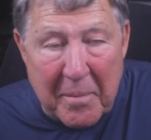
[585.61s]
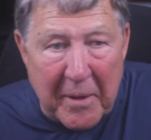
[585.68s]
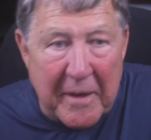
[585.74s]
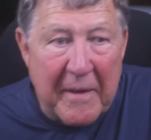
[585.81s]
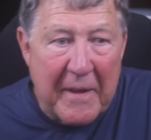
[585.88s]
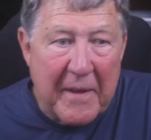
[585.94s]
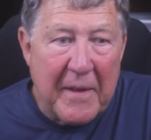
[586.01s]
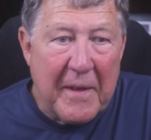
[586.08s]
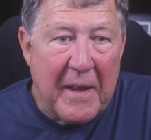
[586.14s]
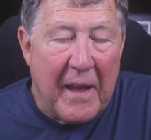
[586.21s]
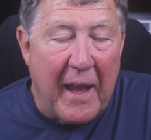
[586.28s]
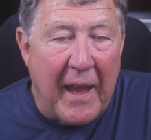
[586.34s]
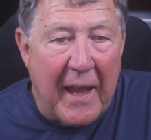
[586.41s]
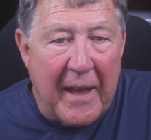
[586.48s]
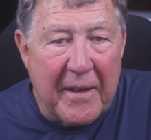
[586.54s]
But
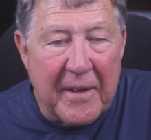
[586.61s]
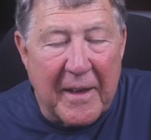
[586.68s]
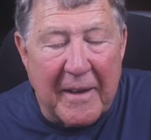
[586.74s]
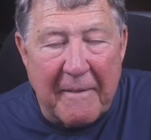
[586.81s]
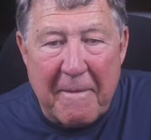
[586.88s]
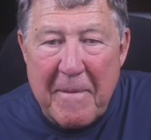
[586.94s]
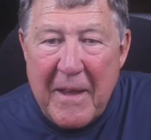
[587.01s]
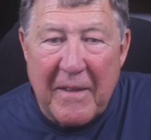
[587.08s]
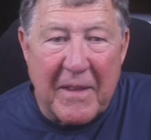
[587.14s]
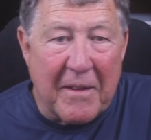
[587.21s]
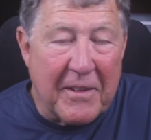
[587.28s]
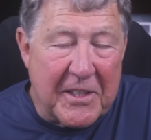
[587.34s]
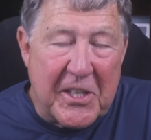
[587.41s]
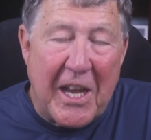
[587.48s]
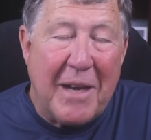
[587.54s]
and uh,
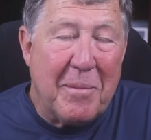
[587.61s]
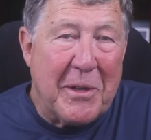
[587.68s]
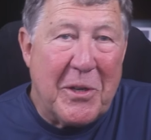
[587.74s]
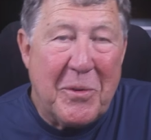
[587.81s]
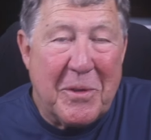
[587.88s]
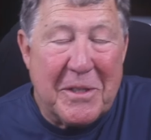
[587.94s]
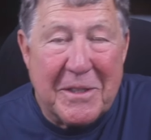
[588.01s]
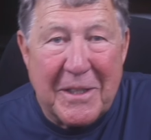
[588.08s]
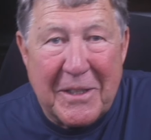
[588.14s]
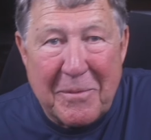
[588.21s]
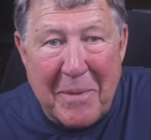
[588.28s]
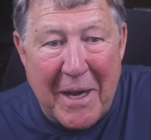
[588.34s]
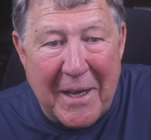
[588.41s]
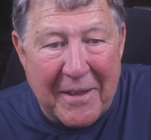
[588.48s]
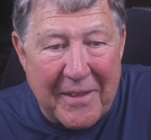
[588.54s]
the gentleman who was
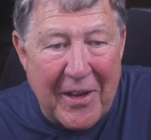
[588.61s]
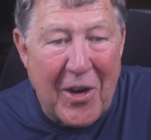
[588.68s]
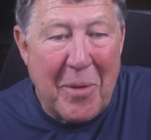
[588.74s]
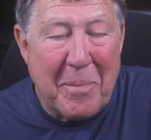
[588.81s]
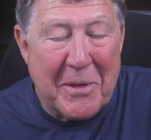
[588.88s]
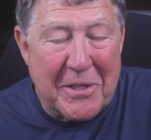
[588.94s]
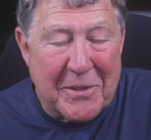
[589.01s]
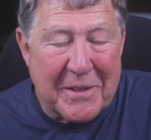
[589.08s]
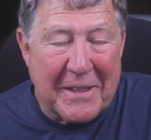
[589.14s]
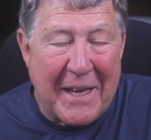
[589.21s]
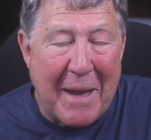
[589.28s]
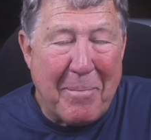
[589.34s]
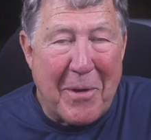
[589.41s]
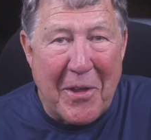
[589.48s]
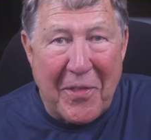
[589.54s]
my therapist
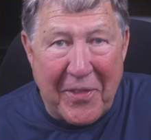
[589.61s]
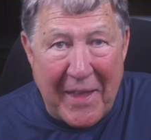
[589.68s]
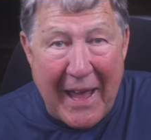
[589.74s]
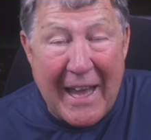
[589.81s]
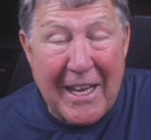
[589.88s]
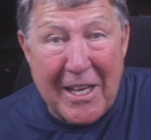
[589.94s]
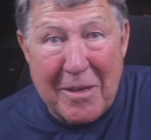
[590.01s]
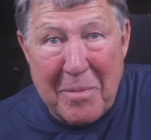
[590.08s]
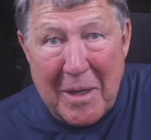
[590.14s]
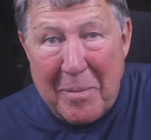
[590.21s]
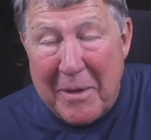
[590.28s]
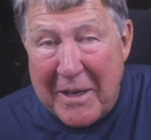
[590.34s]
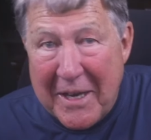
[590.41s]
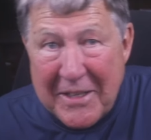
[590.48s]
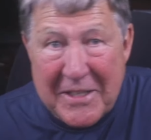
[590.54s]
kept on thanking me
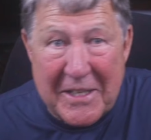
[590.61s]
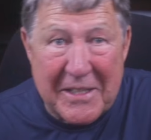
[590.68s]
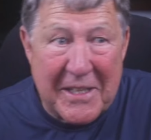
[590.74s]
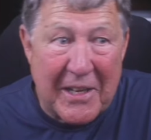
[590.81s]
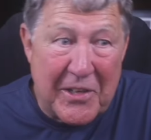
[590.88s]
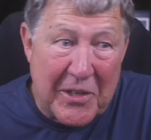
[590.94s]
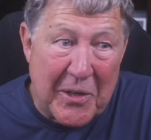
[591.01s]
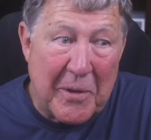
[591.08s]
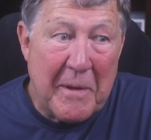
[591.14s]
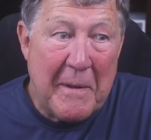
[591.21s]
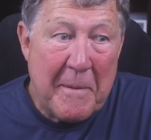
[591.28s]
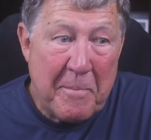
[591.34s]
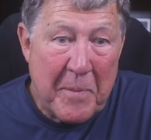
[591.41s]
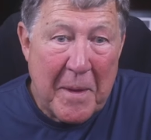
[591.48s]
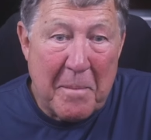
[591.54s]
because he said, you know,
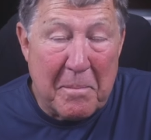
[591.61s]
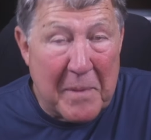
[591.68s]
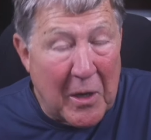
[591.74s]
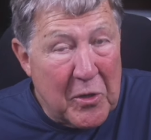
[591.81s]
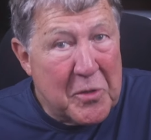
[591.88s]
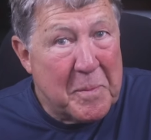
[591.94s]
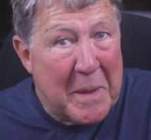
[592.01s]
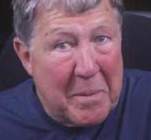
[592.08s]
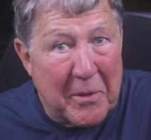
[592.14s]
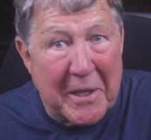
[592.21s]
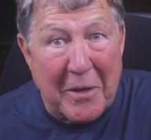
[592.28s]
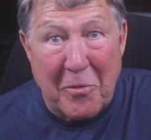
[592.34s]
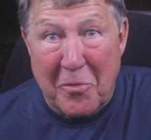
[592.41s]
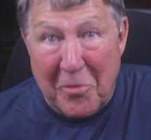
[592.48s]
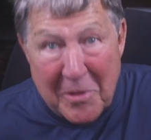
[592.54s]
most people
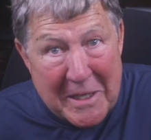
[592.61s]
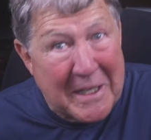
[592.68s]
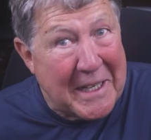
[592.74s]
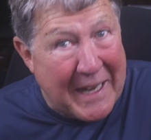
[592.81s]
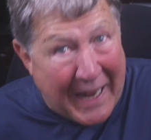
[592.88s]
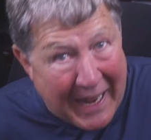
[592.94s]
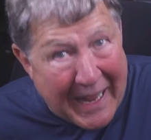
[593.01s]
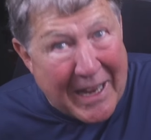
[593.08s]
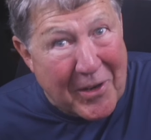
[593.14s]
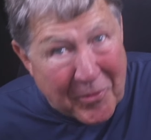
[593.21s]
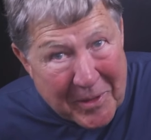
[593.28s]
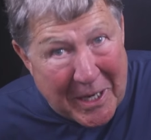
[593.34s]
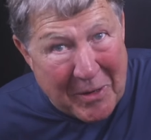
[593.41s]
get really angry